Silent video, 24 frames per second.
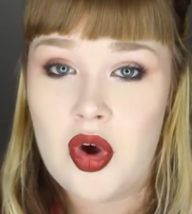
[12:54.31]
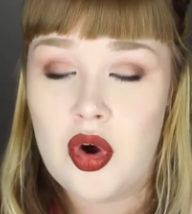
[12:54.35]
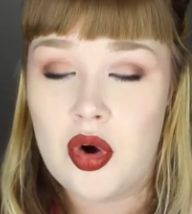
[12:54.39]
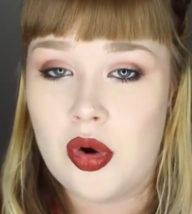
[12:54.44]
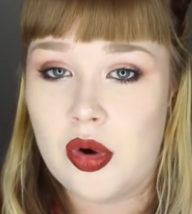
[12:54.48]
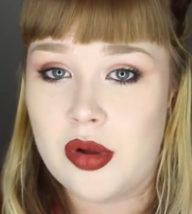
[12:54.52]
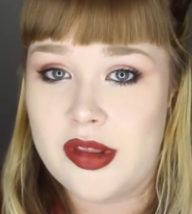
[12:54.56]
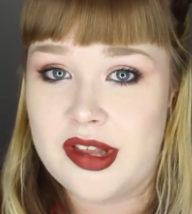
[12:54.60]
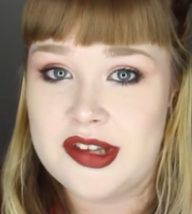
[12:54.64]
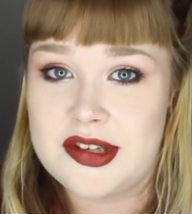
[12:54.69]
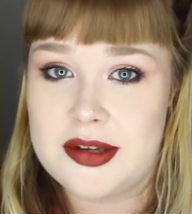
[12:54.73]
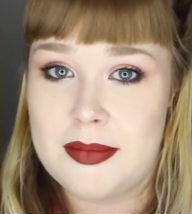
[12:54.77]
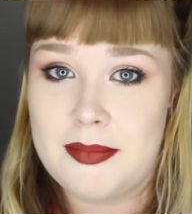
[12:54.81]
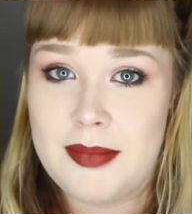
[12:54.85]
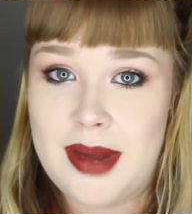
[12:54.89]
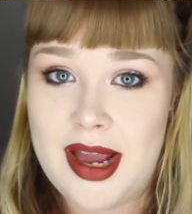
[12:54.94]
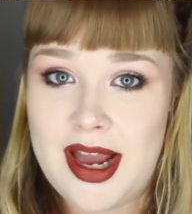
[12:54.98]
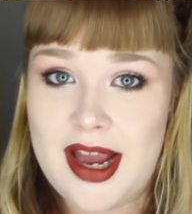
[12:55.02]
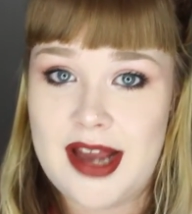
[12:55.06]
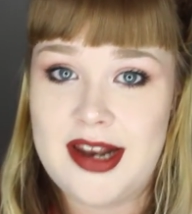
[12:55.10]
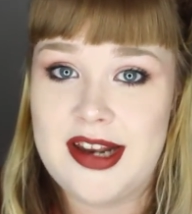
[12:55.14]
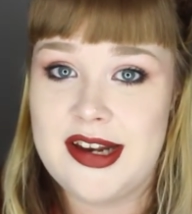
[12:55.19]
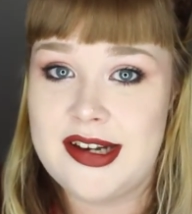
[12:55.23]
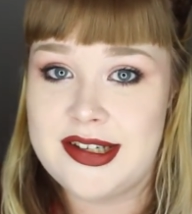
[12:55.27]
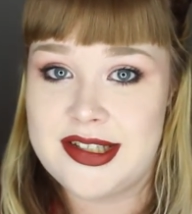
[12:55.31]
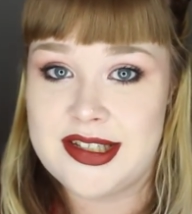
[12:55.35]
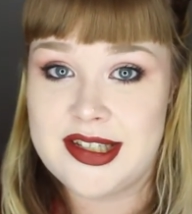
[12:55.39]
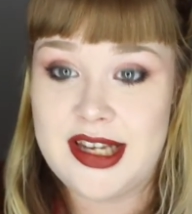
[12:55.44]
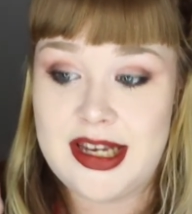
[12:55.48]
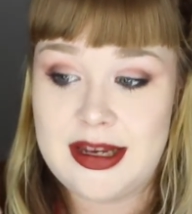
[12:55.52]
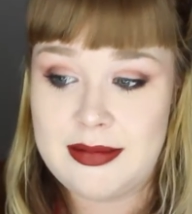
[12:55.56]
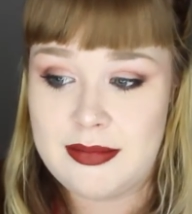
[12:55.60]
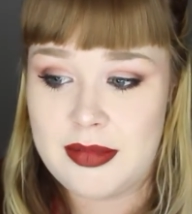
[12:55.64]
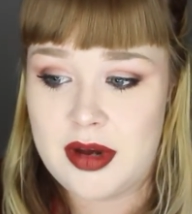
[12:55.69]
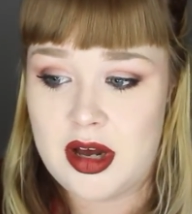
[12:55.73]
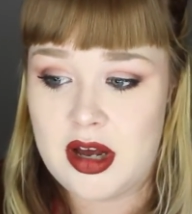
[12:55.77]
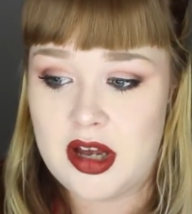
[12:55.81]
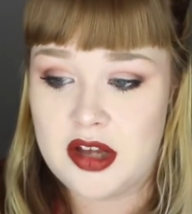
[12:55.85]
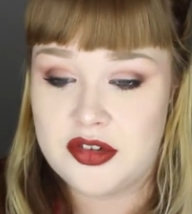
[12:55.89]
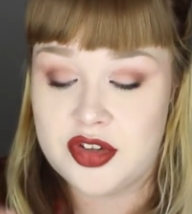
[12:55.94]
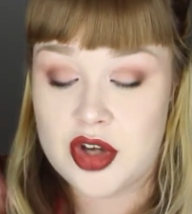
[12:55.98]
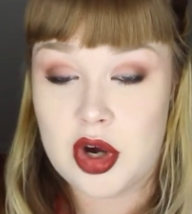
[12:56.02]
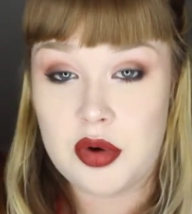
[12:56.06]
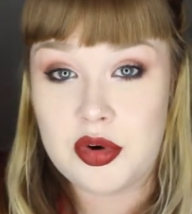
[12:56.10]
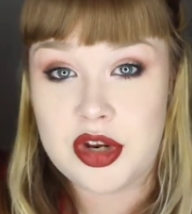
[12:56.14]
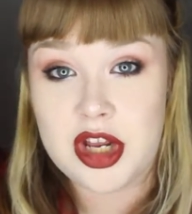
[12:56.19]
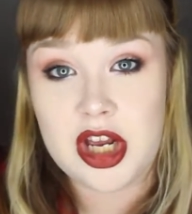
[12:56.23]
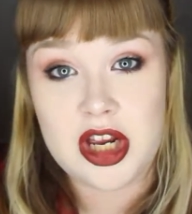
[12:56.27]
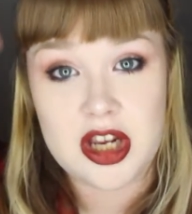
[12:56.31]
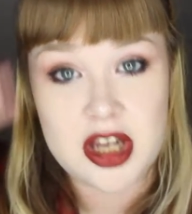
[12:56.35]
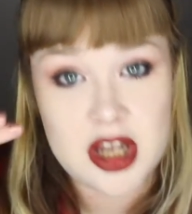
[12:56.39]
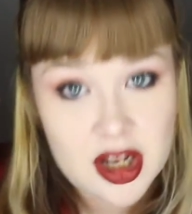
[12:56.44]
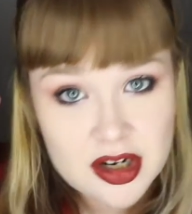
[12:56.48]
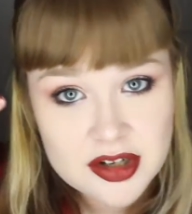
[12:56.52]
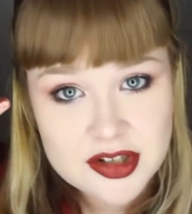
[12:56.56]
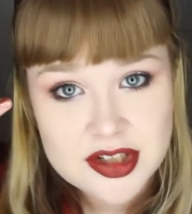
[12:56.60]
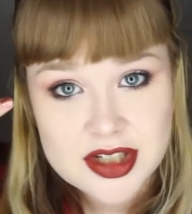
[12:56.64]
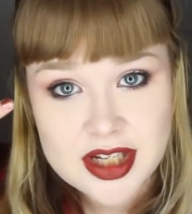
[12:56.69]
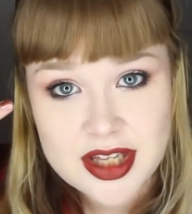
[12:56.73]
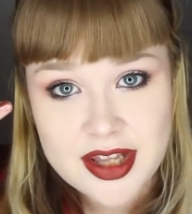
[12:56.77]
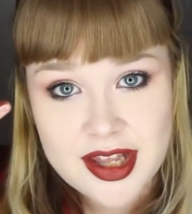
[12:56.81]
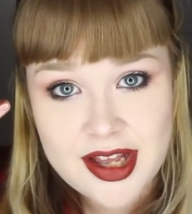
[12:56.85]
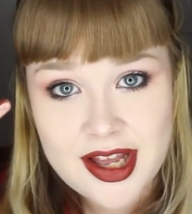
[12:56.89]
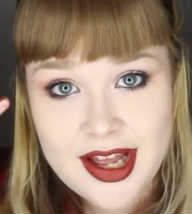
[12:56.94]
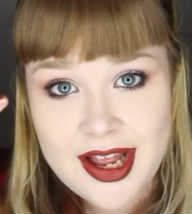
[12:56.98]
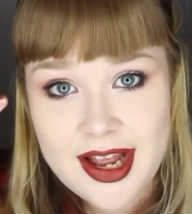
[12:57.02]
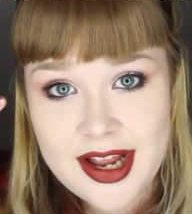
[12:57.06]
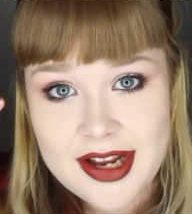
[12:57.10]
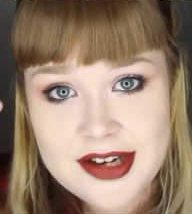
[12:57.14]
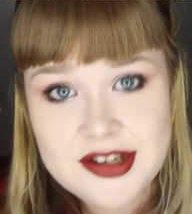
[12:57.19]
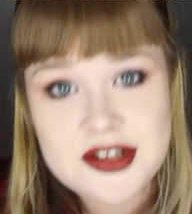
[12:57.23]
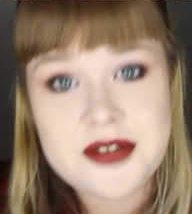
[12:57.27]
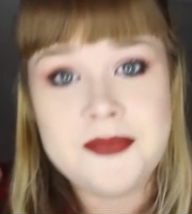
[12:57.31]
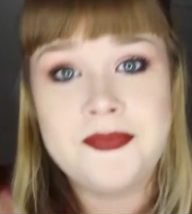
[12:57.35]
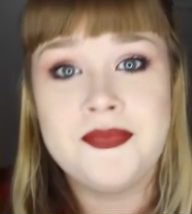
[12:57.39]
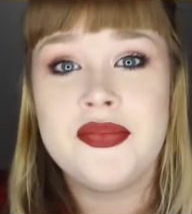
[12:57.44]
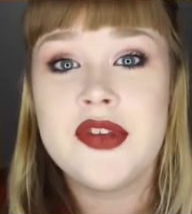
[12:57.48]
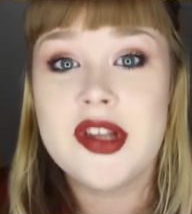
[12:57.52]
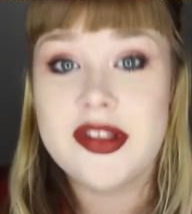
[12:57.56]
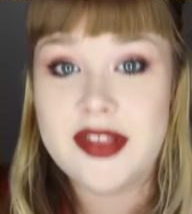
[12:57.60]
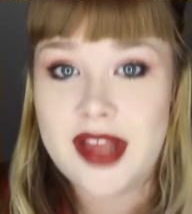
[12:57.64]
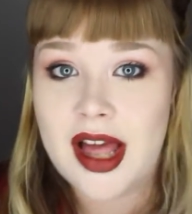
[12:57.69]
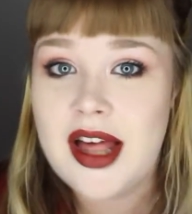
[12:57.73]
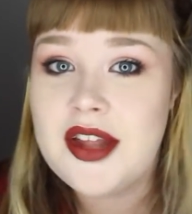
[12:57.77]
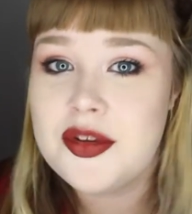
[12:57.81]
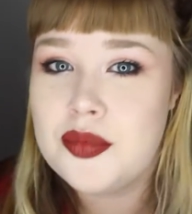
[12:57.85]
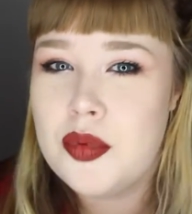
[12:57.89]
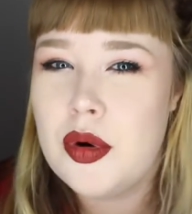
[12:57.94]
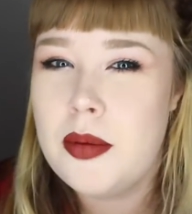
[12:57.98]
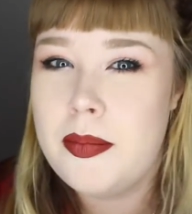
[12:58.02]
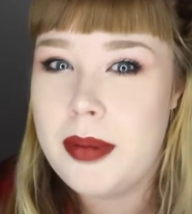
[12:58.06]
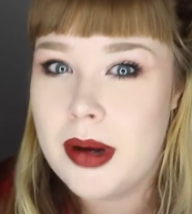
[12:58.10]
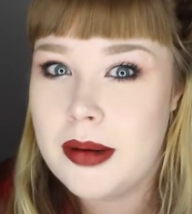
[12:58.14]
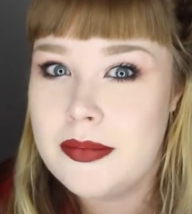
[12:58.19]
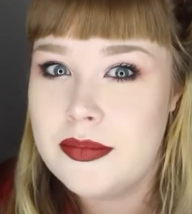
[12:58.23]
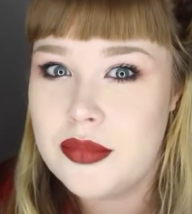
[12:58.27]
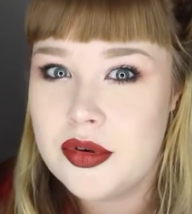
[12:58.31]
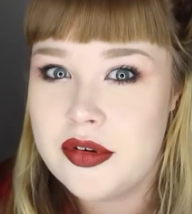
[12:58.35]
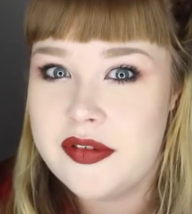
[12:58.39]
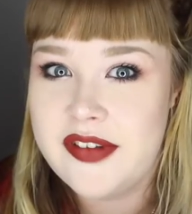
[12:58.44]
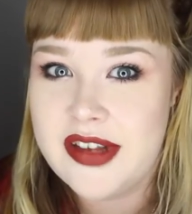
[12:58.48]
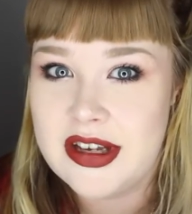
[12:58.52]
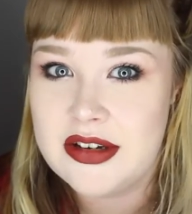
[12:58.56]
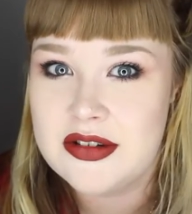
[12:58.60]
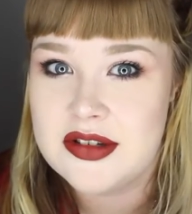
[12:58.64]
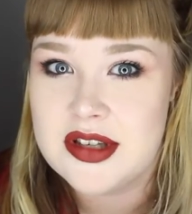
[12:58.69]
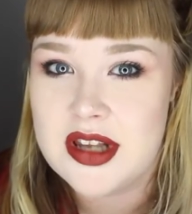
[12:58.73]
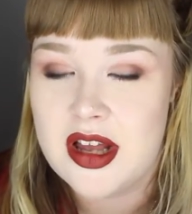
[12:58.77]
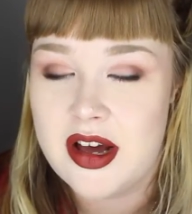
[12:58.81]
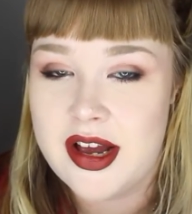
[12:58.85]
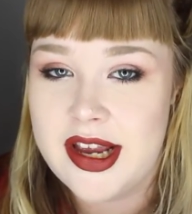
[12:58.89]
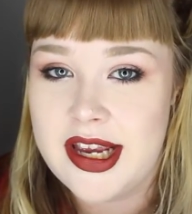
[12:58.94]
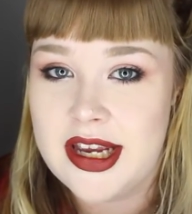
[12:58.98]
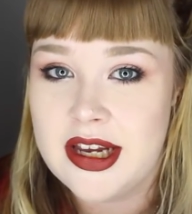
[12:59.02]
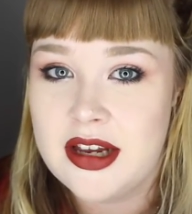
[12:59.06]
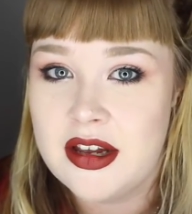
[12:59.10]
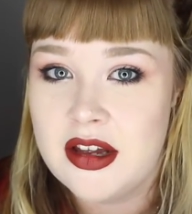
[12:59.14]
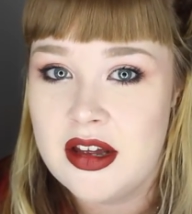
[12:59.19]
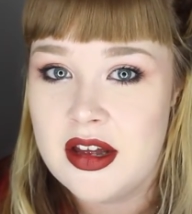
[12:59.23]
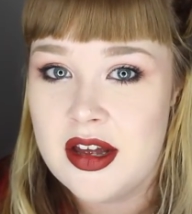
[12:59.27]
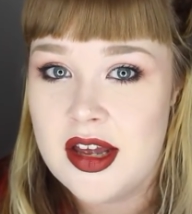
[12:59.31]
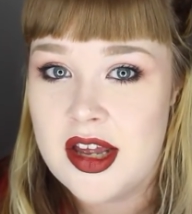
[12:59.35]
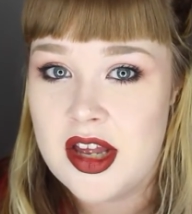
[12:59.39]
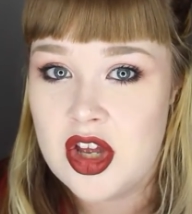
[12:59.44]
or there's a man in a ski mask holding a gun to their head. That's what Bumble feels like.